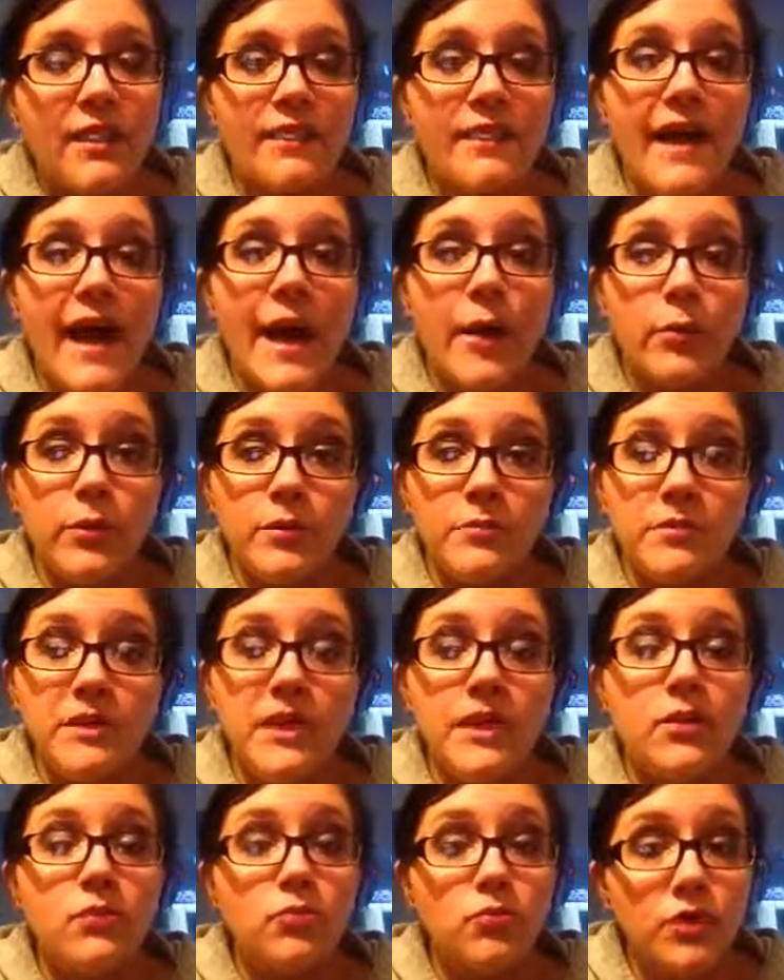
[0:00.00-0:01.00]
That would
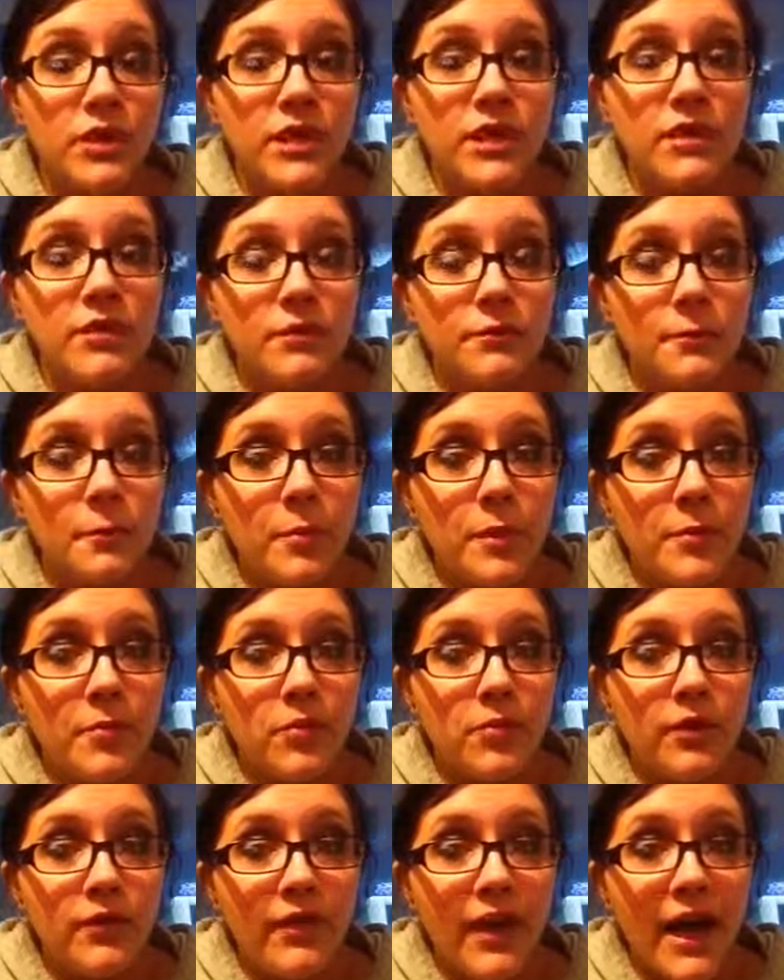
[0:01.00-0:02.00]
be really good for
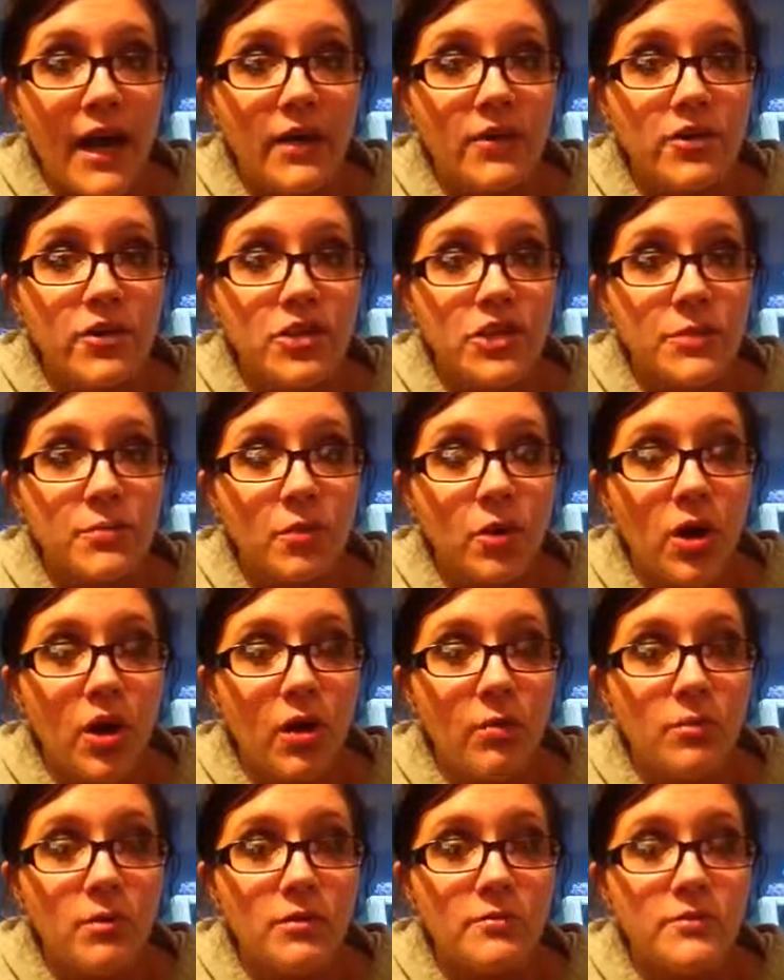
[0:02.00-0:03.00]
people who have allergy
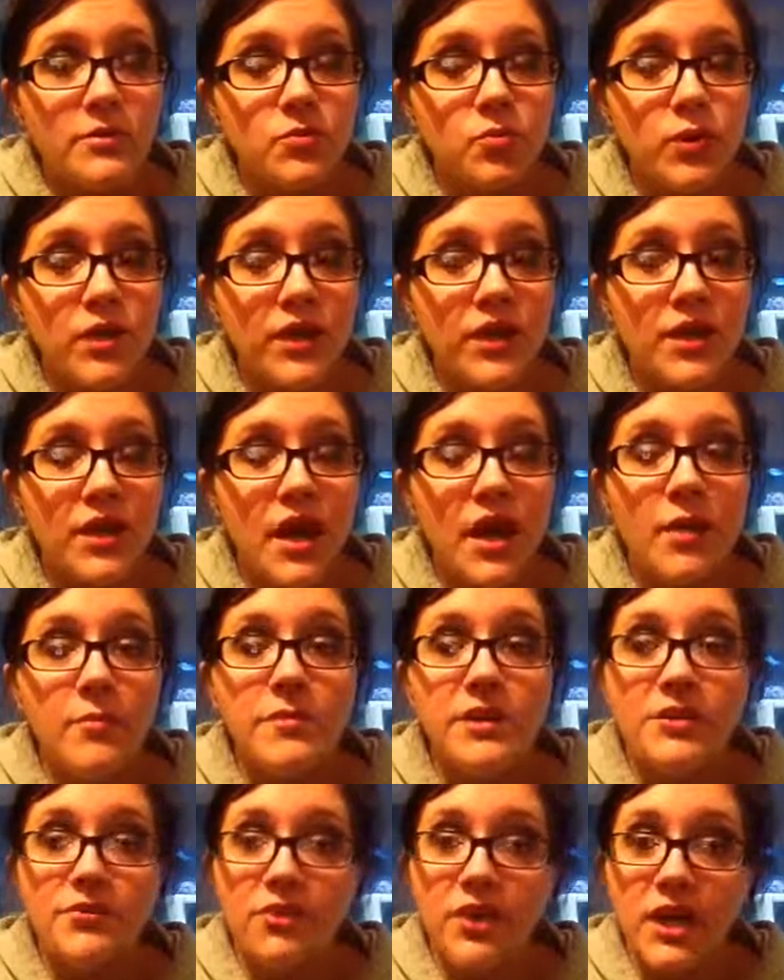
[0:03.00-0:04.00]
problems with
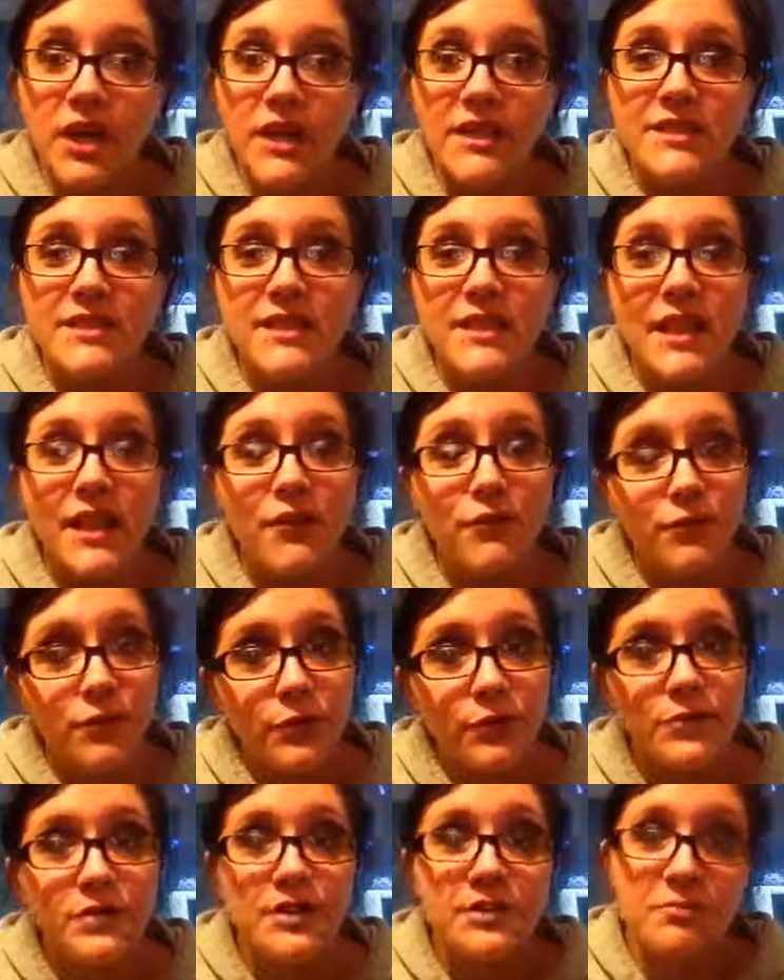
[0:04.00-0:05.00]
different kinds of, like,
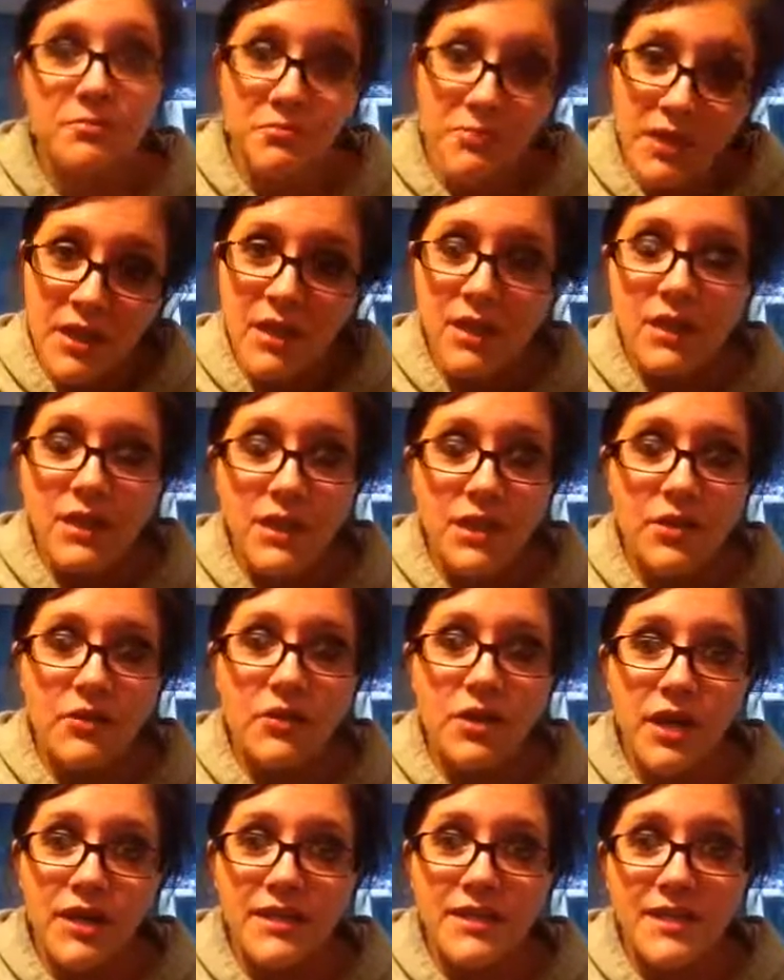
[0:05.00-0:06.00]
fruits and, you know,
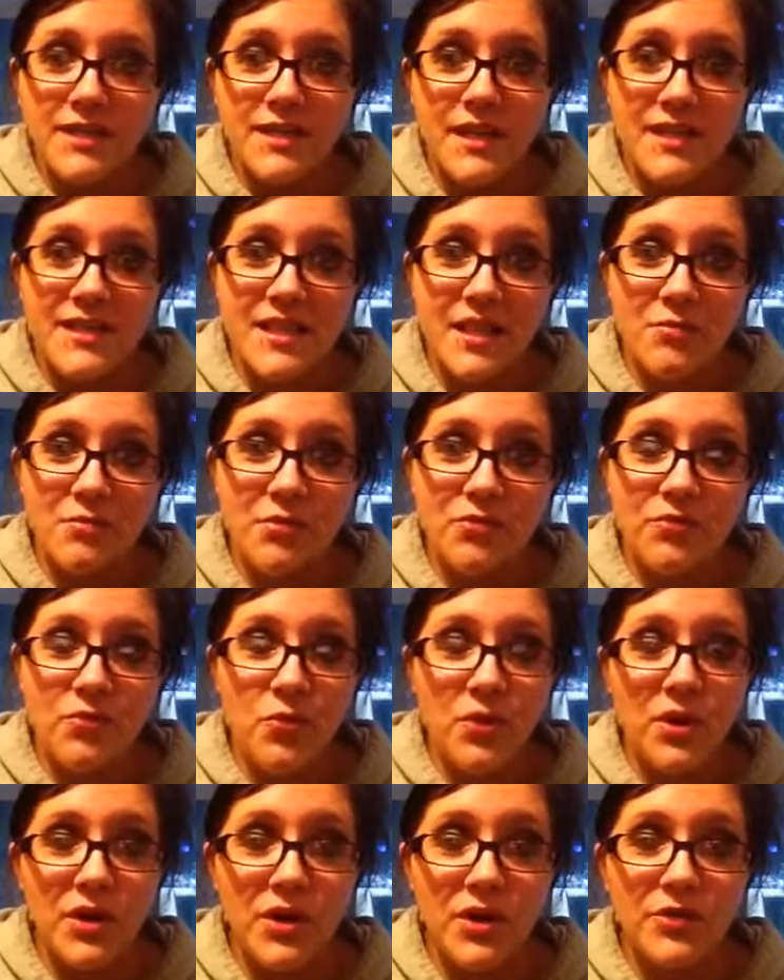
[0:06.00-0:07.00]
nuts, as I said
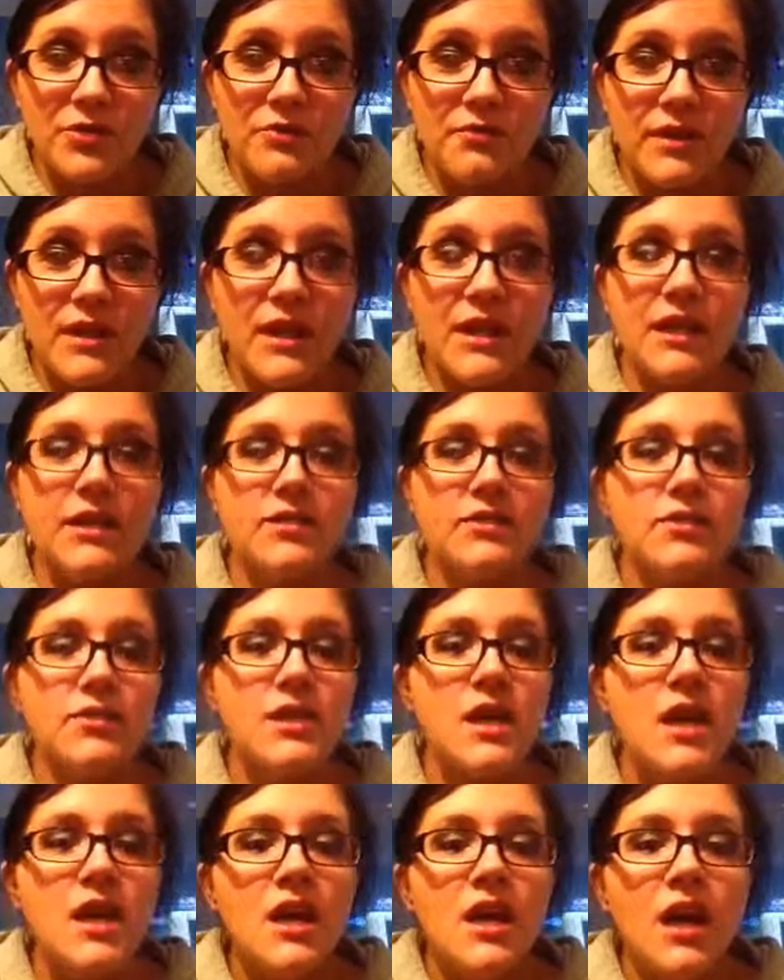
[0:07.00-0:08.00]
before in other videos.